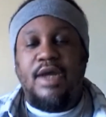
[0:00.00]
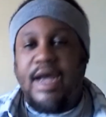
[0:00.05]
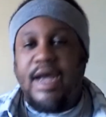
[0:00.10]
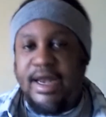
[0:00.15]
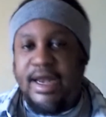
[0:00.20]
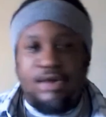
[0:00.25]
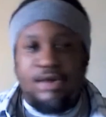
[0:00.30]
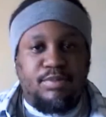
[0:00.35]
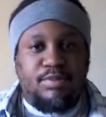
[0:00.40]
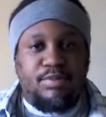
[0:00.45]

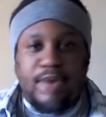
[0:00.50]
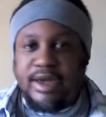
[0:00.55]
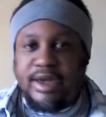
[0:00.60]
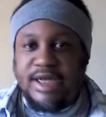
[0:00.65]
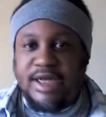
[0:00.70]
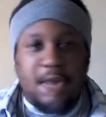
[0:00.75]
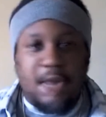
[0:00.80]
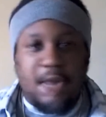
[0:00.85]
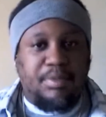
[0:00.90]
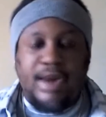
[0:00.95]
and
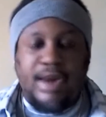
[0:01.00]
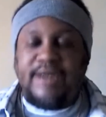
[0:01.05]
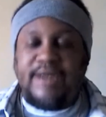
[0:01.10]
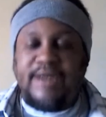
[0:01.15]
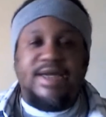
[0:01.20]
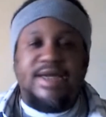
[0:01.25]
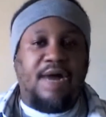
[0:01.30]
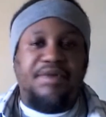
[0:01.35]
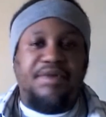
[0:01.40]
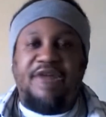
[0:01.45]
they'll break
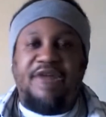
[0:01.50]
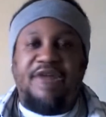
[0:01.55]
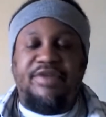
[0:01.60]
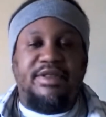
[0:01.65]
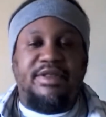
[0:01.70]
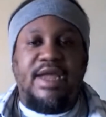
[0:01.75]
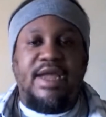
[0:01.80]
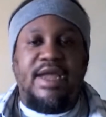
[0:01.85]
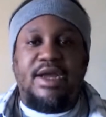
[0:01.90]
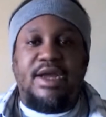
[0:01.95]
down
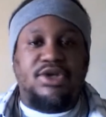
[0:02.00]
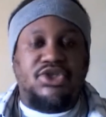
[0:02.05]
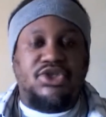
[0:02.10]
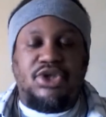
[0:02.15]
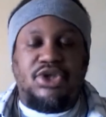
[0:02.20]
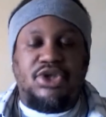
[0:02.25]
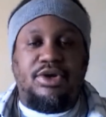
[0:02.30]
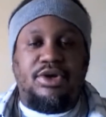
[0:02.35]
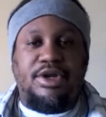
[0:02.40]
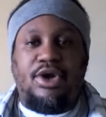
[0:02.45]
everything
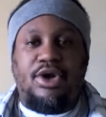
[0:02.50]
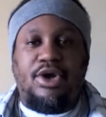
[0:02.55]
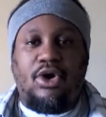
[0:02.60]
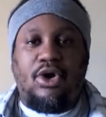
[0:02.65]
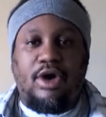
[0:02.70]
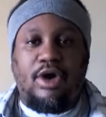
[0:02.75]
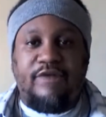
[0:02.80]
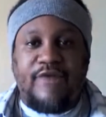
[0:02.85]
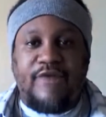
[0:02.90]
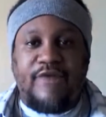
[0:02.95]
concerning the
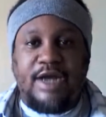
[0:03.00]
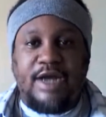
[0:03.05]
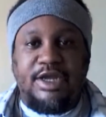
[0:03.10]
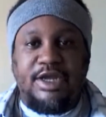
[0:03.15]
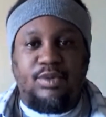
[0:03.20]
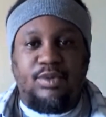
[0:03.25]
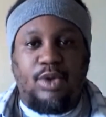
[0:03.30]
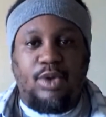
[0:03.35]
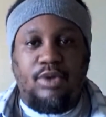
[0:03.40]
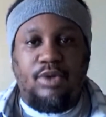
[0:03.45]

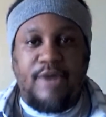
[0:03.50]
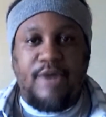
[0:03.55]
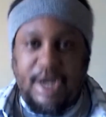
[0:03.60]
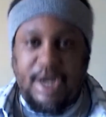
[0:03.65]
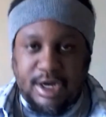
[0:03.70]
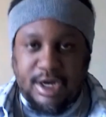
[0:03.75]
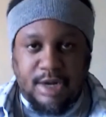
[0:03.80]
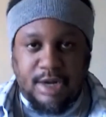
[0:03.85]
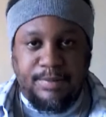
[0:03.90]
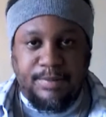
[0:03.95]
RFID role in
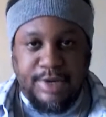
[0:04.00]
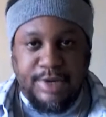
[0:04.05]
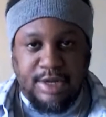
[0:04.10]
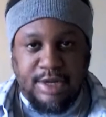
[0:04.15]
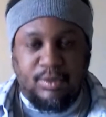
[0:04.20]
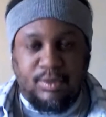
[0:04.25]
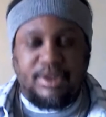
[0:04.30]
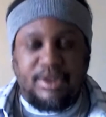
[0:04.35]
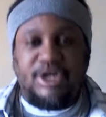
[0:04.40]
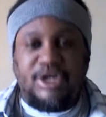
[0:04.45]
their company
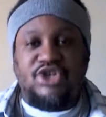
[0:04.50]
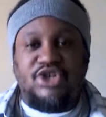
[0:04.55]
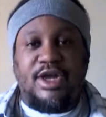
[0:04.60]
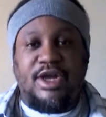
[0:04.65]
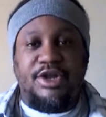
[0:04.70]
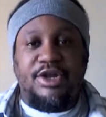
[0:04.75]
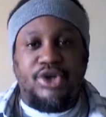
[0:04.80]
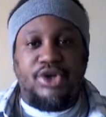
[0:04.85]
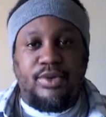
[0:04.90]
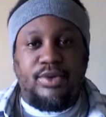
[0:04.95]
and what they're
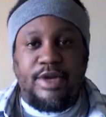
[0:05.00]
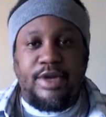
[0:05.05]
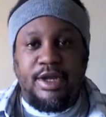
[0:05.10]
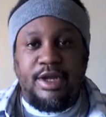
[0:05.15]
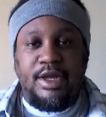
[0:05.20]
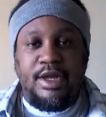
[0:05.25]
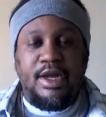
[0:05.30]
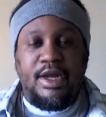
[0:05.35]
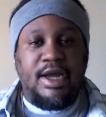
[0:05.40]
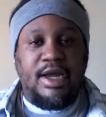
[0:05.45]
trying to do with it,